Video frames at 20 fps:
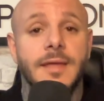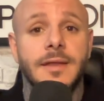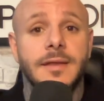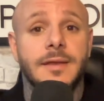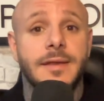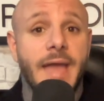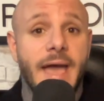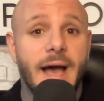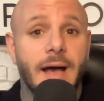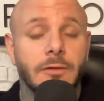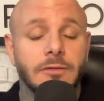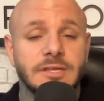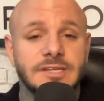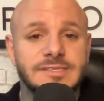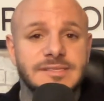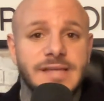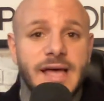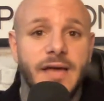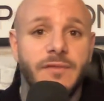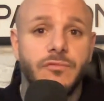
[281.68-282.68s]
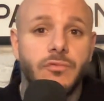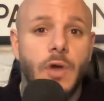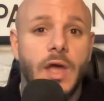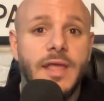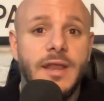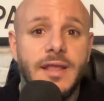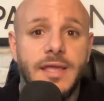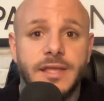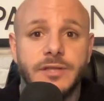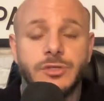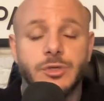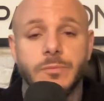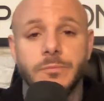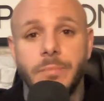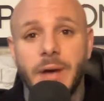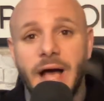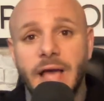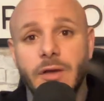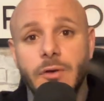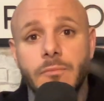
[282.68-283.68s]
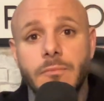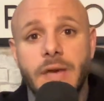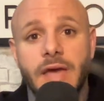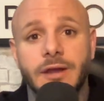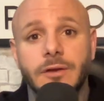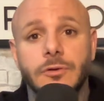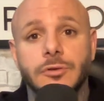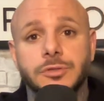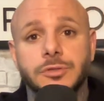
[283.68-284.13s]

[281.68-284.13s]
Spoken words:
Now, let's dive right into biomedical